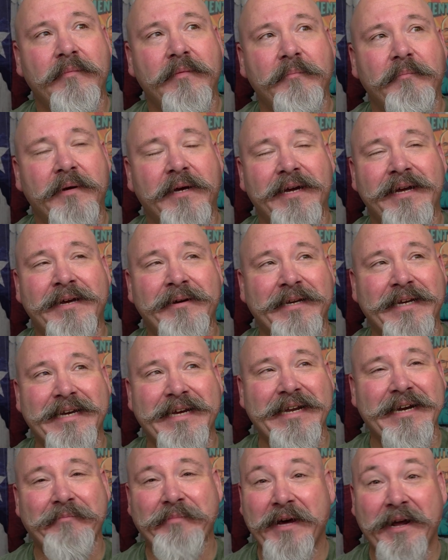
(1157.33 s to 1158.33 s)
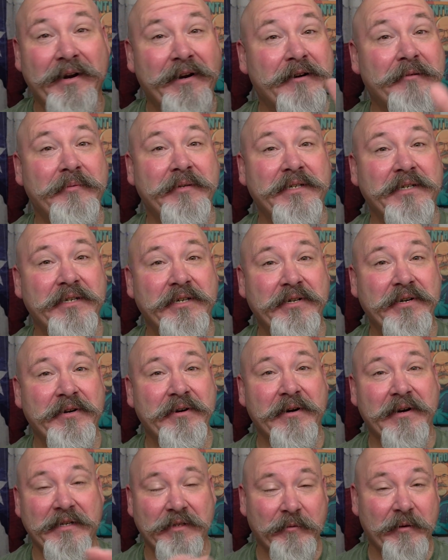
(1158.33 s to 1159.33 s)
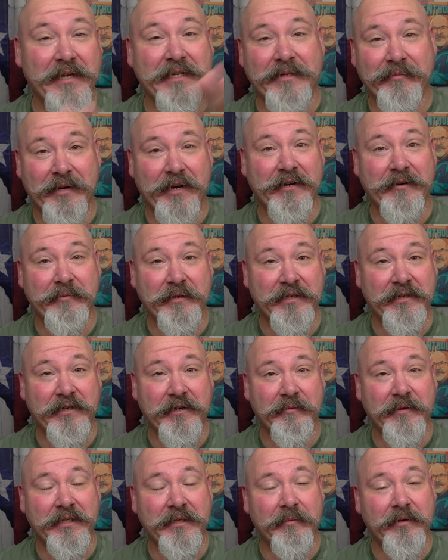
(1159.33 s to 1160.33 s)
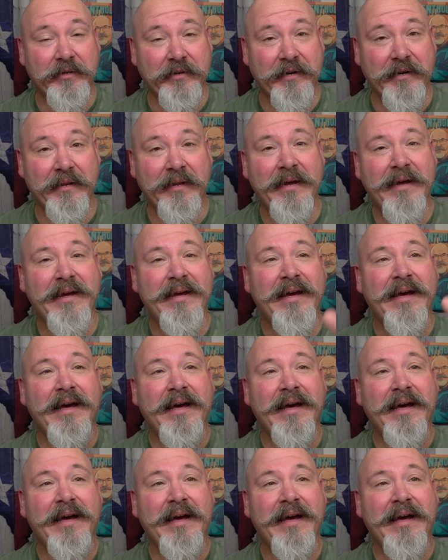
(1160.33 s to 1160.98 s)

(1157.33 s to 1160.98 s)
But again, I'm not 100% sure, as well as I'm not 100% sure with Summit Trail.